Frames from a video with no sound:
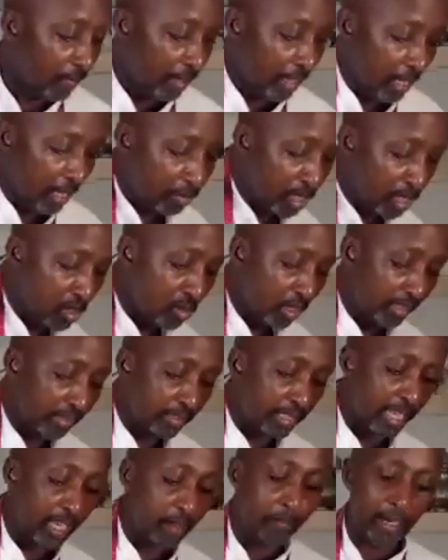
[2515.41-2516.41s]
And I'm just gonna
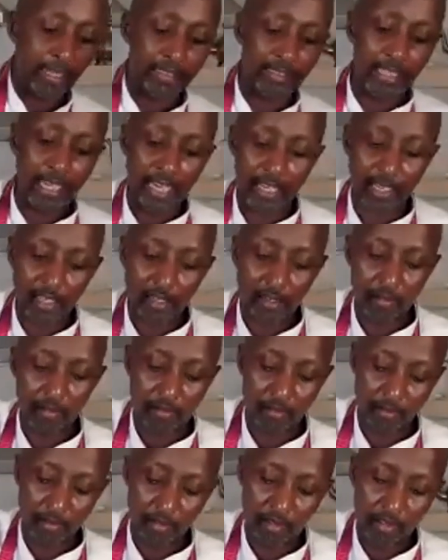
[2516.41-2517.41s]
take my duck,
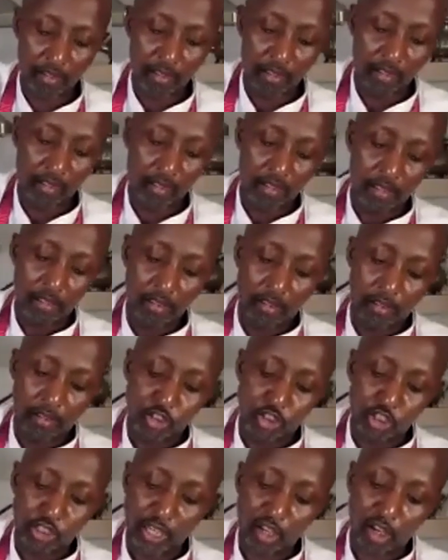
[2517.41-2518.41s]

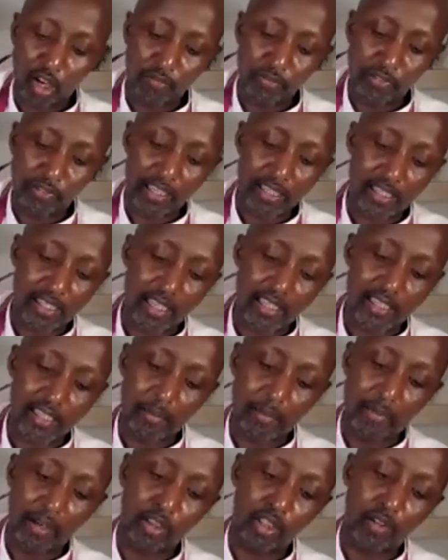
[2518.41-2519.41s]
shake off the excess
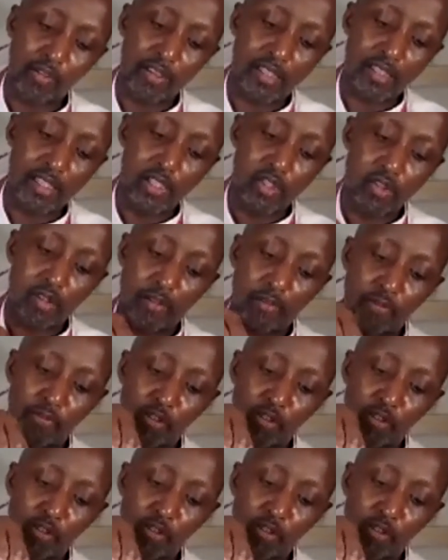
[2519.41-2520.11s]
amount of seasoning